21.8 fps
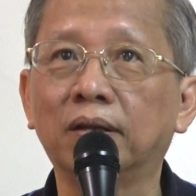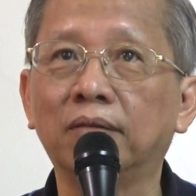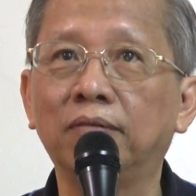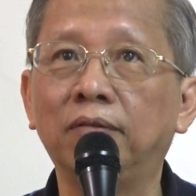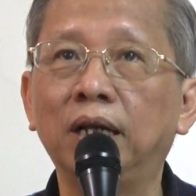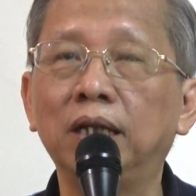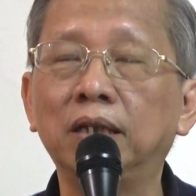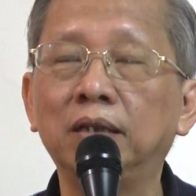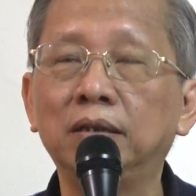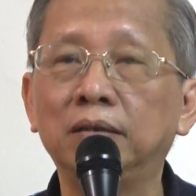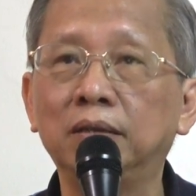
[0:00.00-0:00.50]

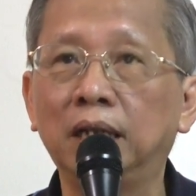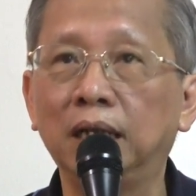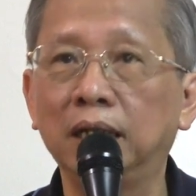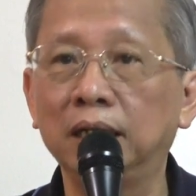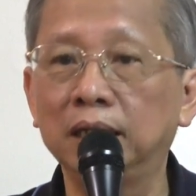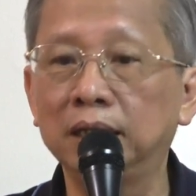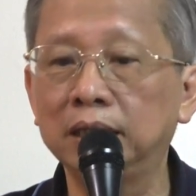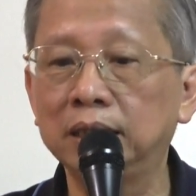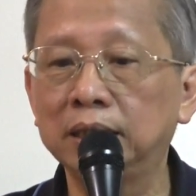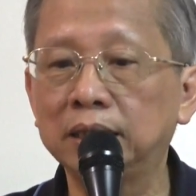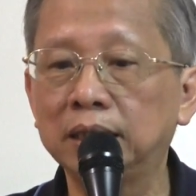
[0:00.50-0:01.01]
When you
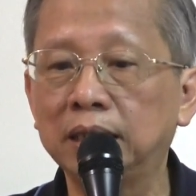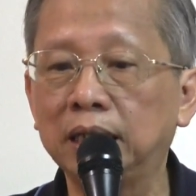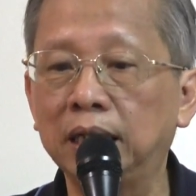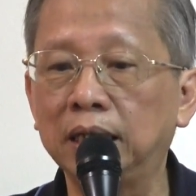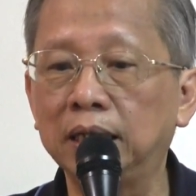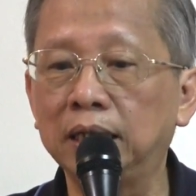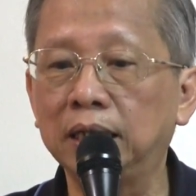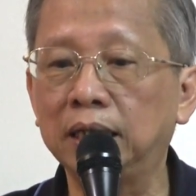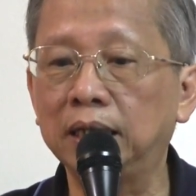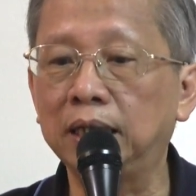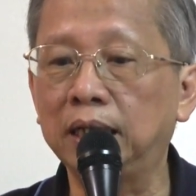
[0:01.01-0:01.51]

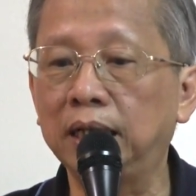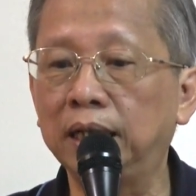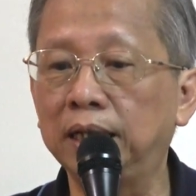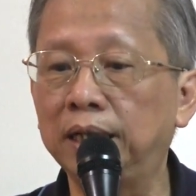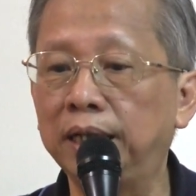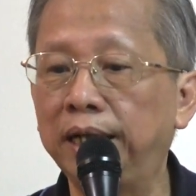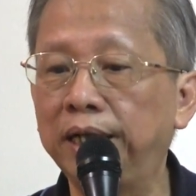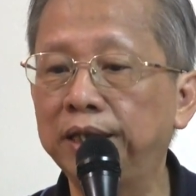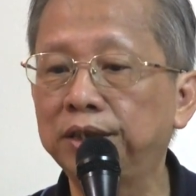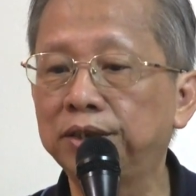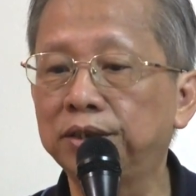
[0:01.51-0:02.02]
understand that the
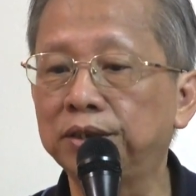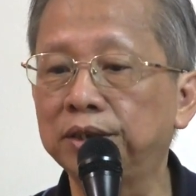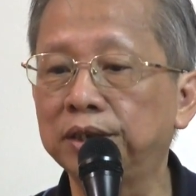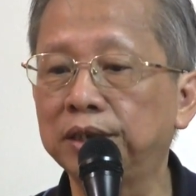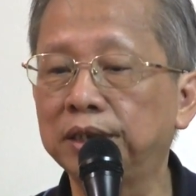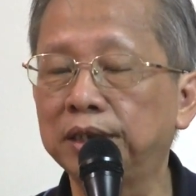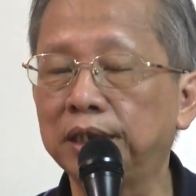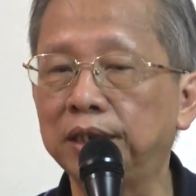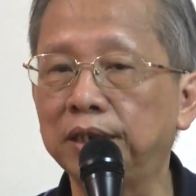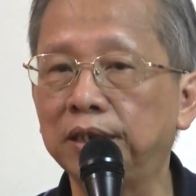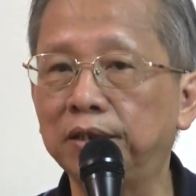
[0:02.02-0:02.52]
natural
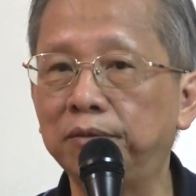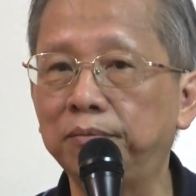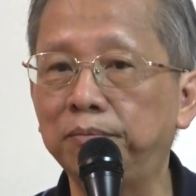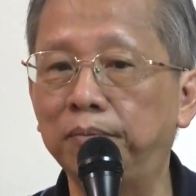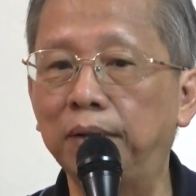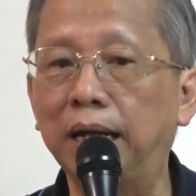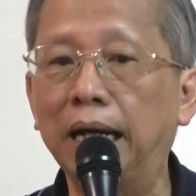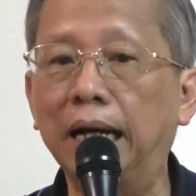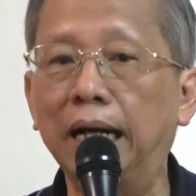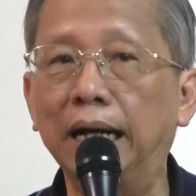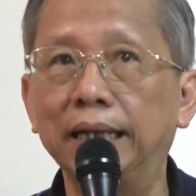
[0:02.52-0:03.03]
state of
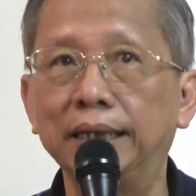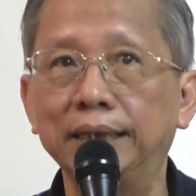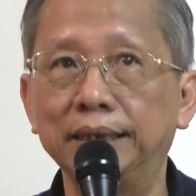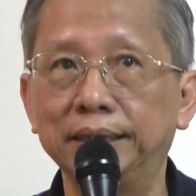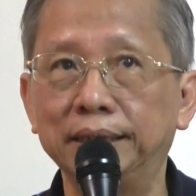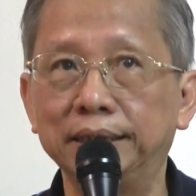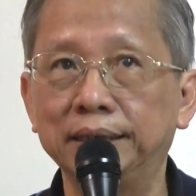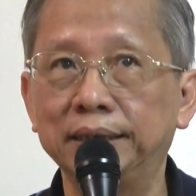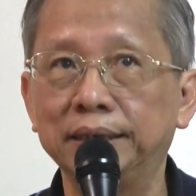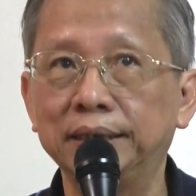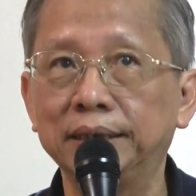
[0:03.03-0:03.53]
mind
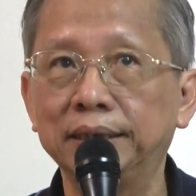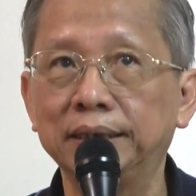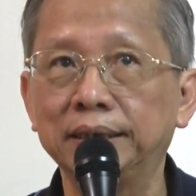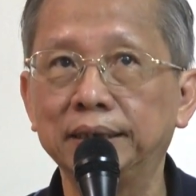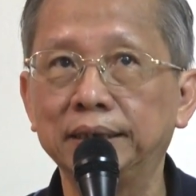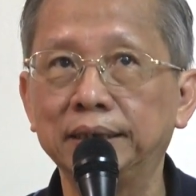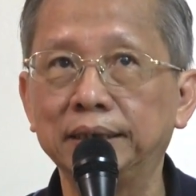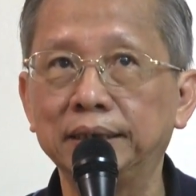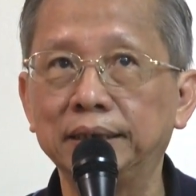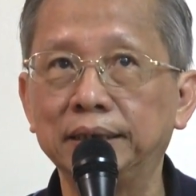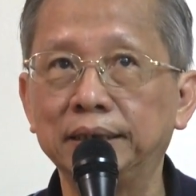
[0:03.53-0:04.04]

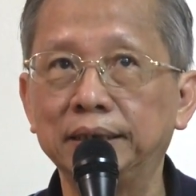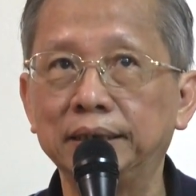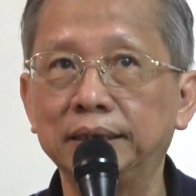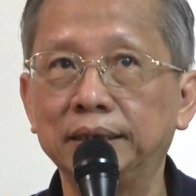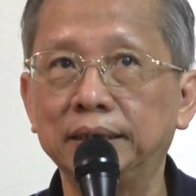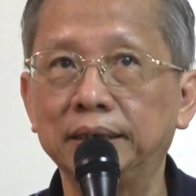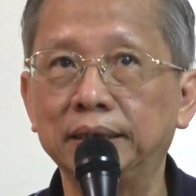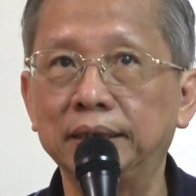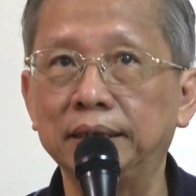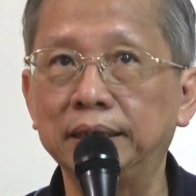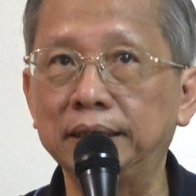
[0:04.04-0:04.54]

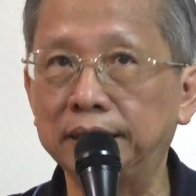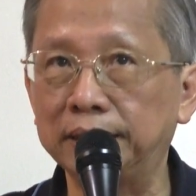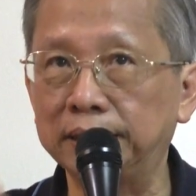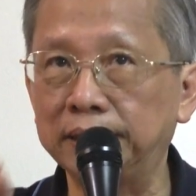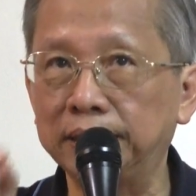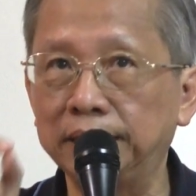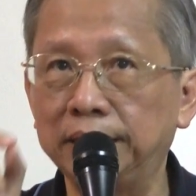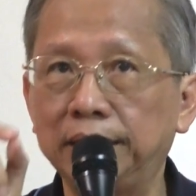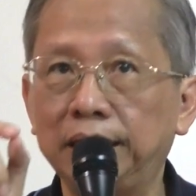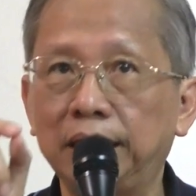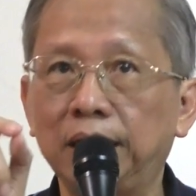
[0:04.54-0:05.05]
is
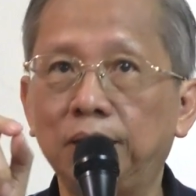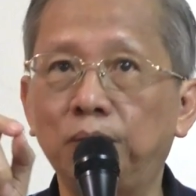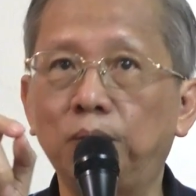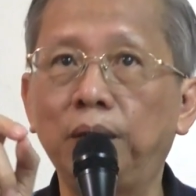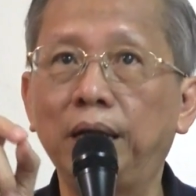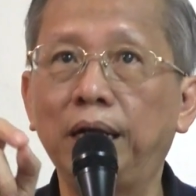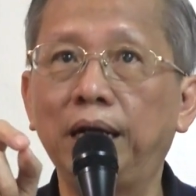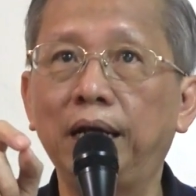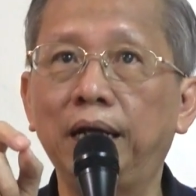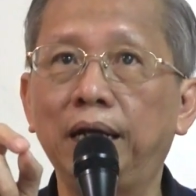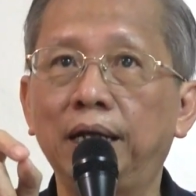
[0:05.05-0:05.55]
already
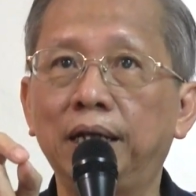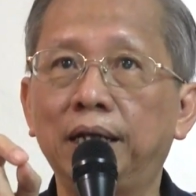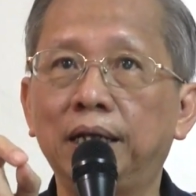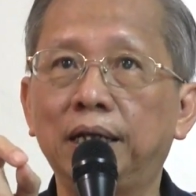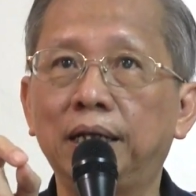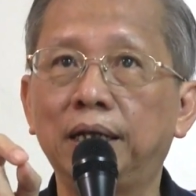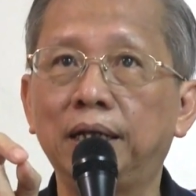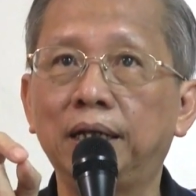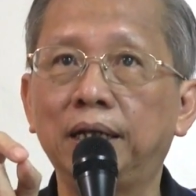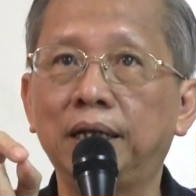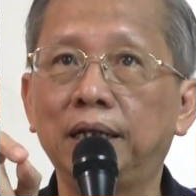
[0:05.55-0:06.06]
aware
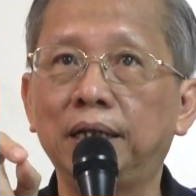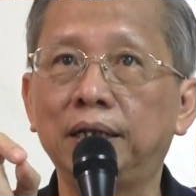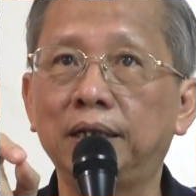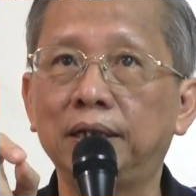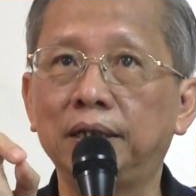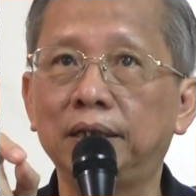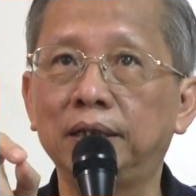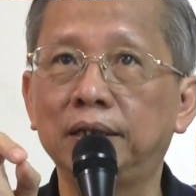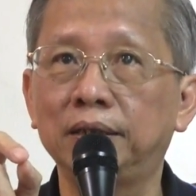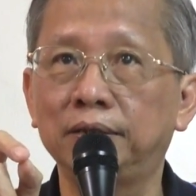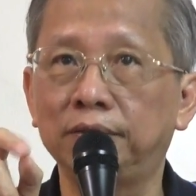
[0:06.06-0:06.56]

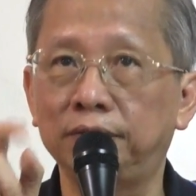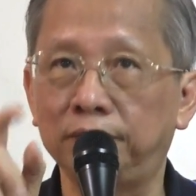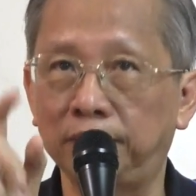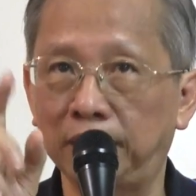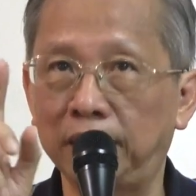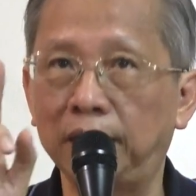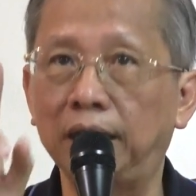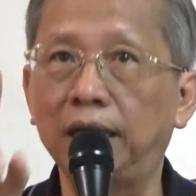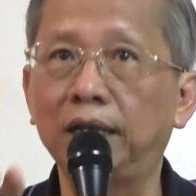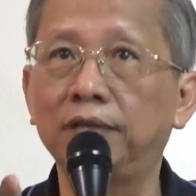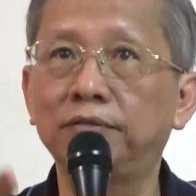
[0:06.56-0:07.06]

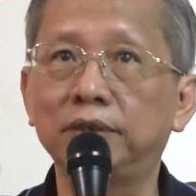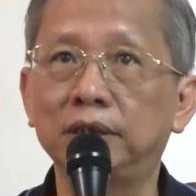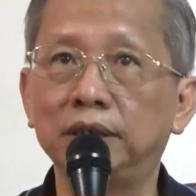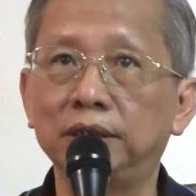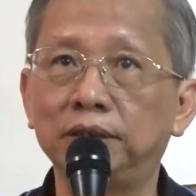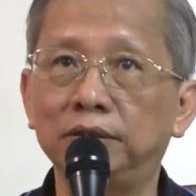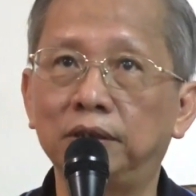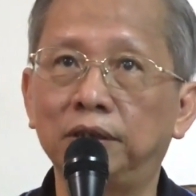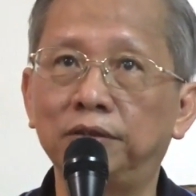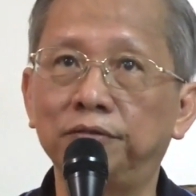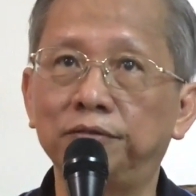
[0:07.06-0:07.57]
whenever
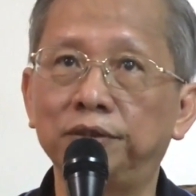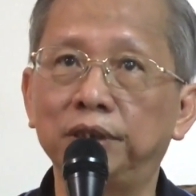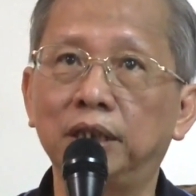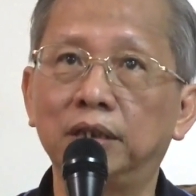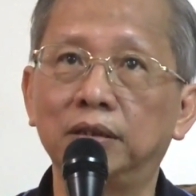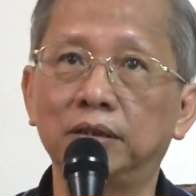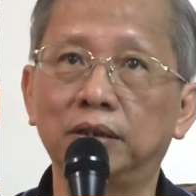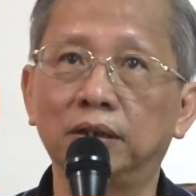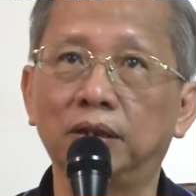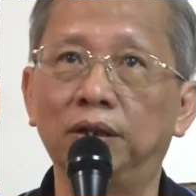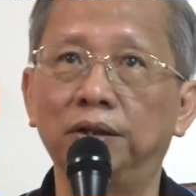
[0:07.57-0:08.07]
you are
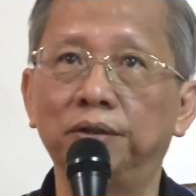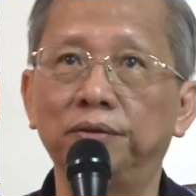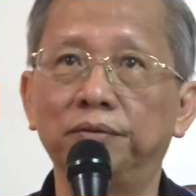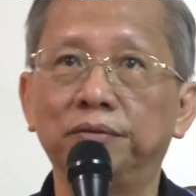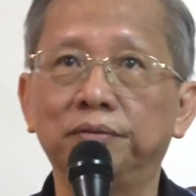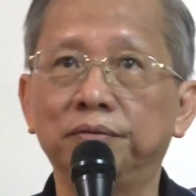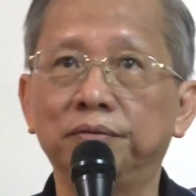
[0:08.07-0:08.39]
without thought,